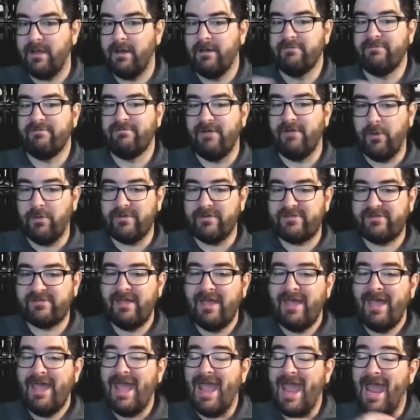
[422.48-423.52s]
of votes.
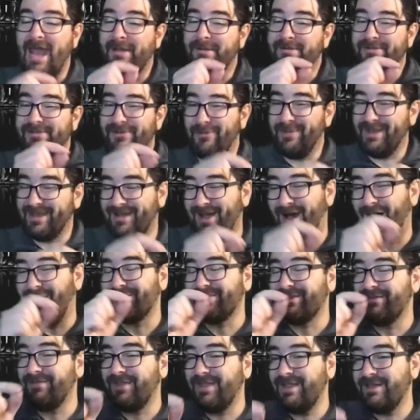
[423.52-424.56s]
And so
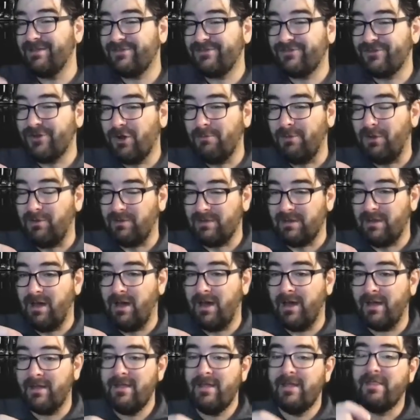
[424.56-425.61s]
because of the Acerbo
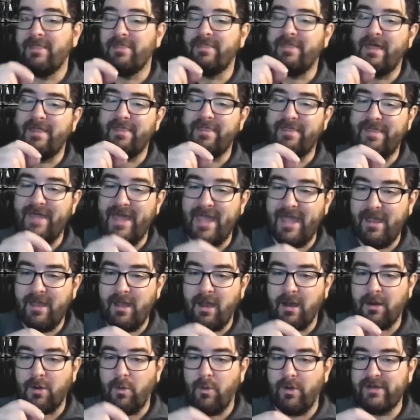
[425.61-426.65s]
Law, then they
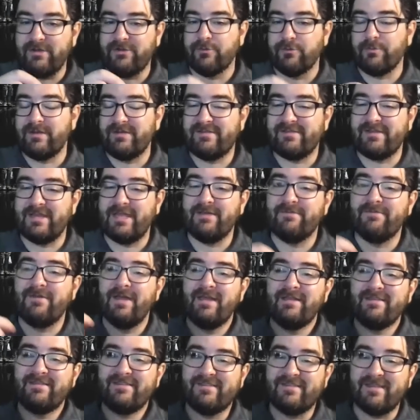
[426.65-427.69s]
are going to receive
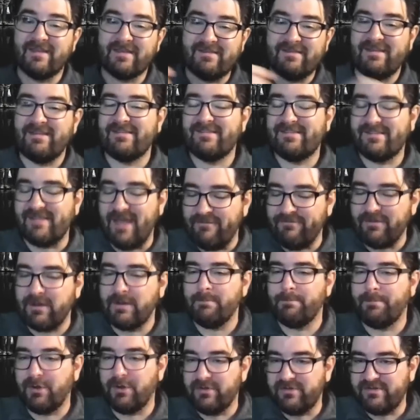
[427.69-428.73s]

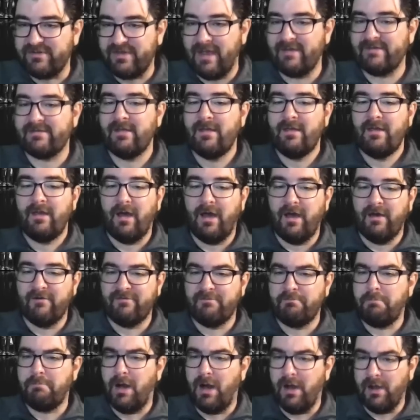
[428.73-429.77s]
67%
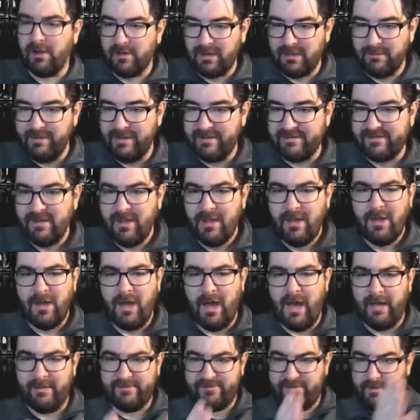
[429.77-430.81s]
of parliament.
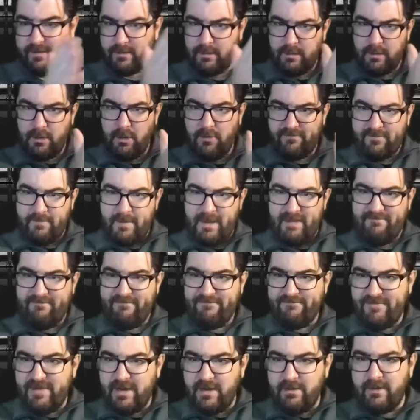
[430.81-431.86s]
So they're going to go from a
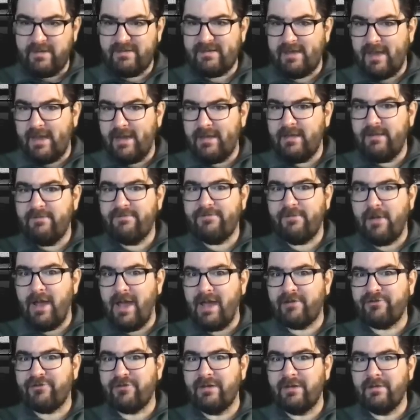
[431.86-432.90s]
very tiny
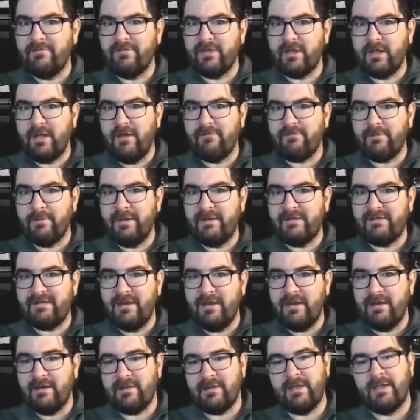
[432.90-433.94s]
fraction of the government in
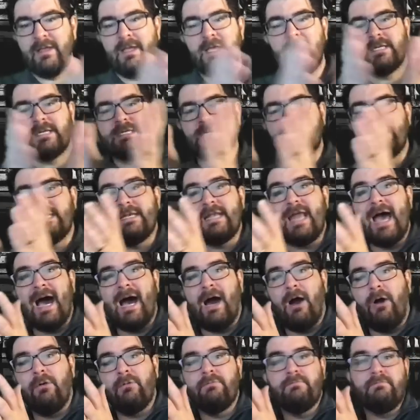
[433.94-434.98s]
Italy to
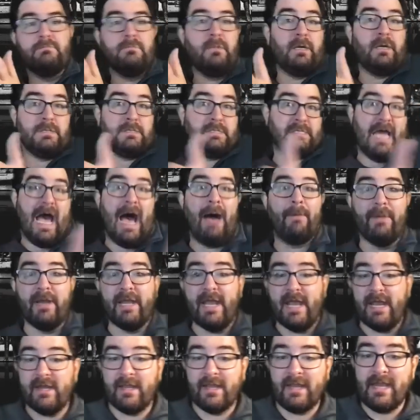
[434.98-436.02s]
now
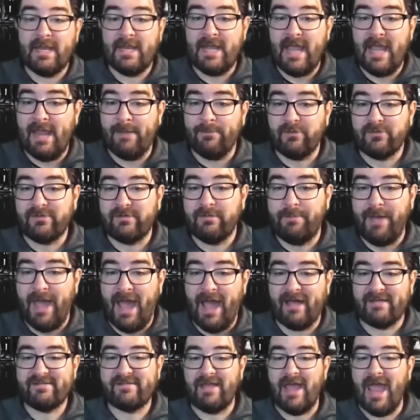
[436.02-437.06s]
dominating and able to
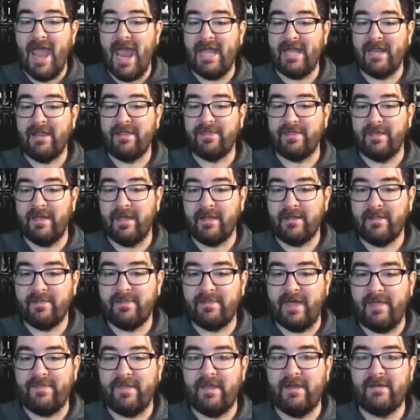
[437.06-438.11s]
pass anything
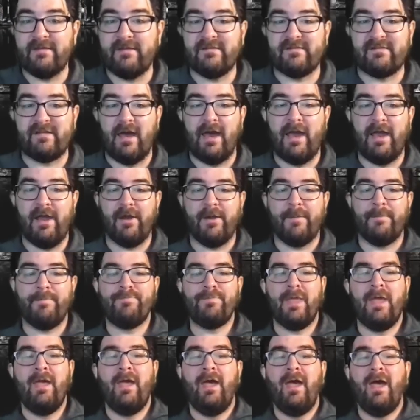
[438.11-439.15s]
that they desire.
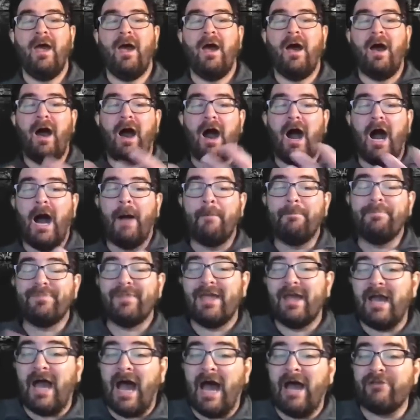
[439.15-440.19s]

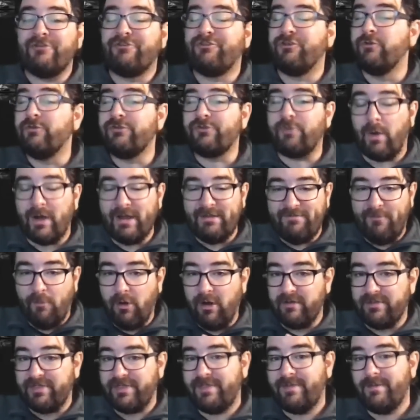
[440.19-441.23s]
On June
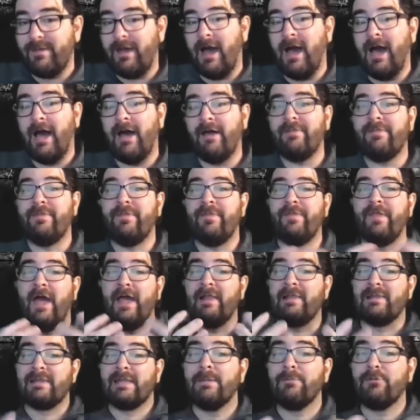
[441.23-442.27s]
24th, a
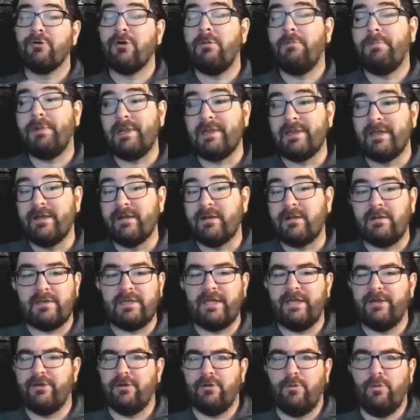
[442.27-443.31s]
liberal political
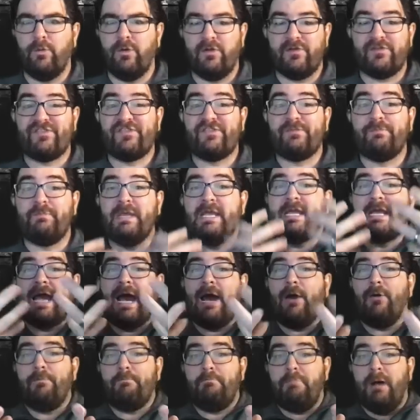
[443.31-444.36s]
leader will speak
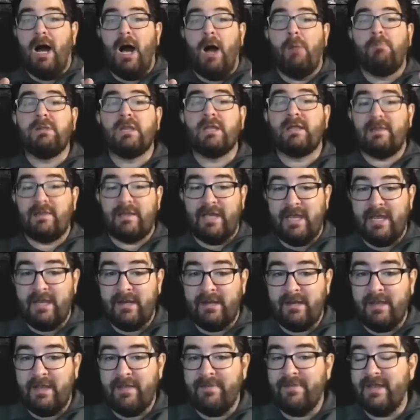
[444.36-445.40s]
out publicly
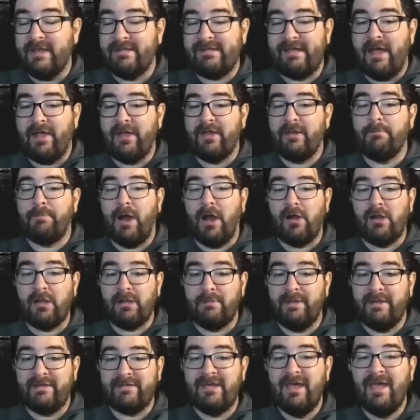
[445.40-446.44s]
in the Italian
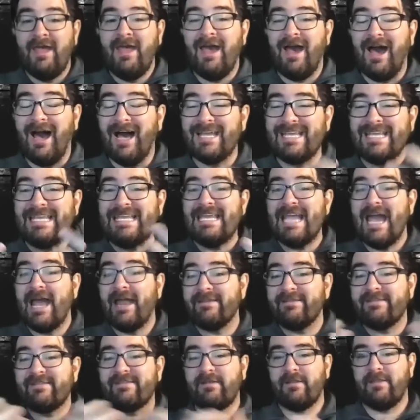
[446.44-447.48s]
parliament
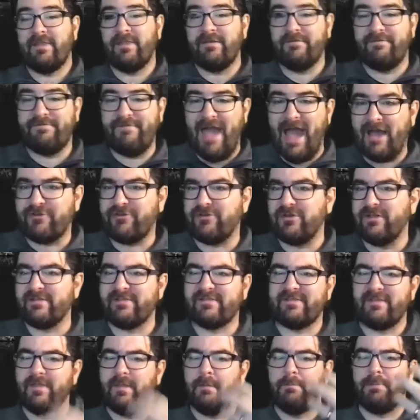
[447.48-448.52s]
against the
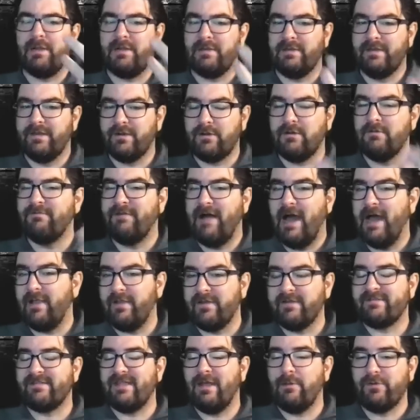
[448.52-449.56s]
fascists and the political
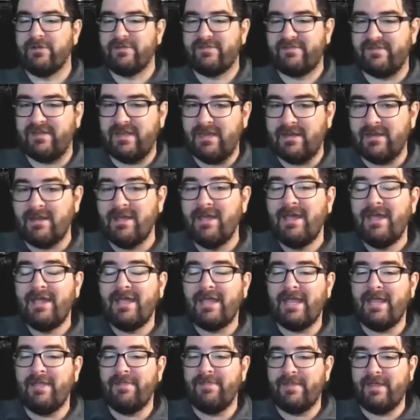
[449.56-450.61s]
violence that was seen
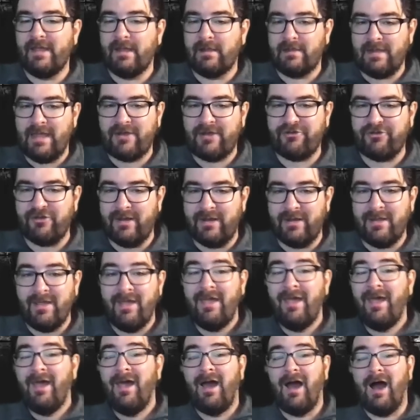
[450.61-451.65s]
in the election.
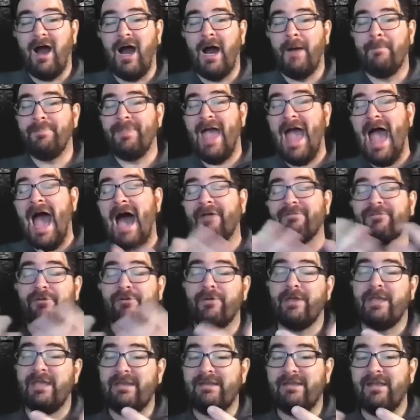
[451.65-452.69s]
After
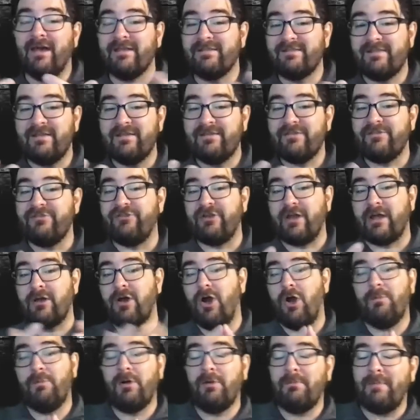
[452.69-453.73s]
he does this,
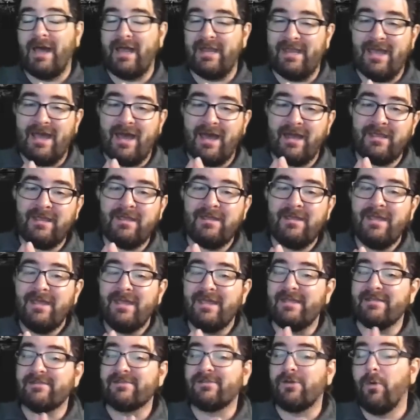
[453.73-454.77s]
Giacomo Matteotti
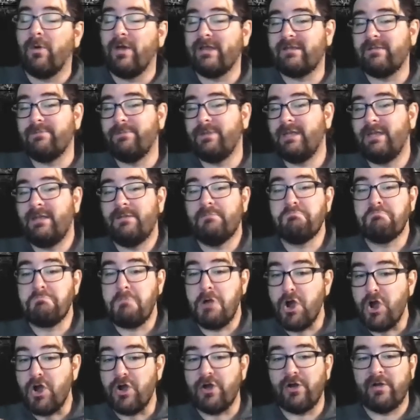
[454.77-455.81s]
is going to be
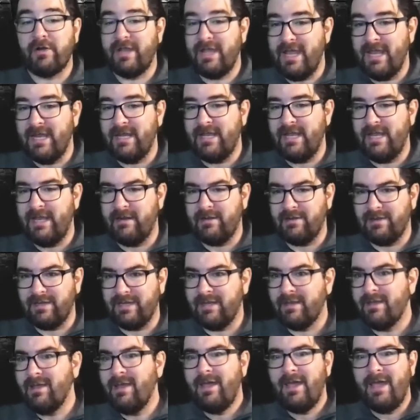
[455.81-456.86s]
murdered in
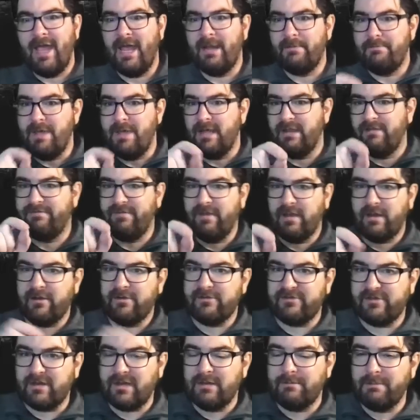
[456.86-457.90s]
Italy, and many
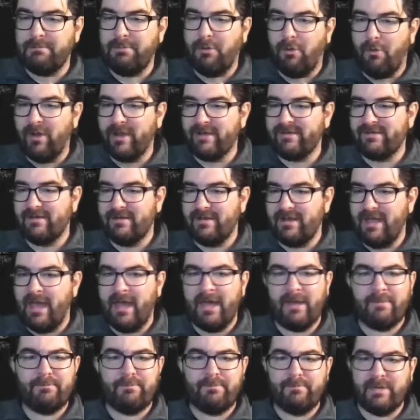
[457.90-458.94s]
fingers are going to be pointed
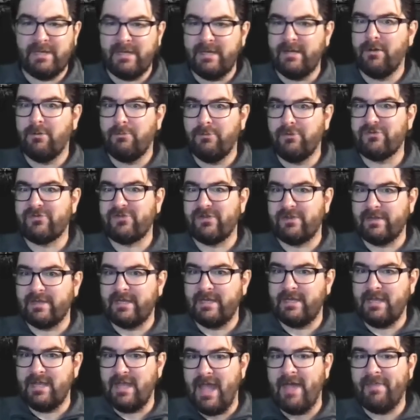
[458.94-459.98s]
at Benito
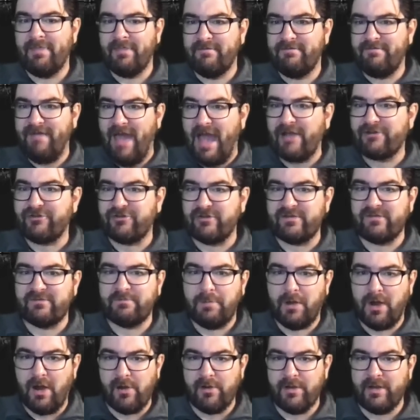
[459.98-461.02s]
Mussolini and the Fascist
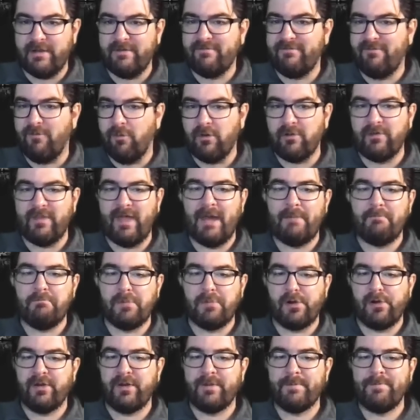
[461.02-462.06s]
Party for that
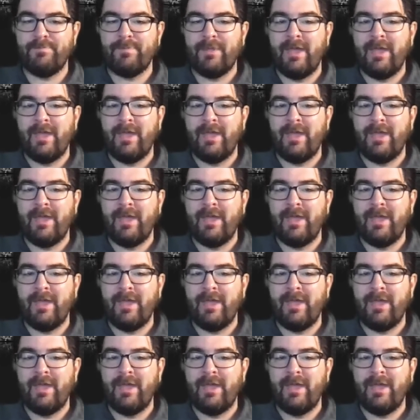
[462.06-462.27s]
murder.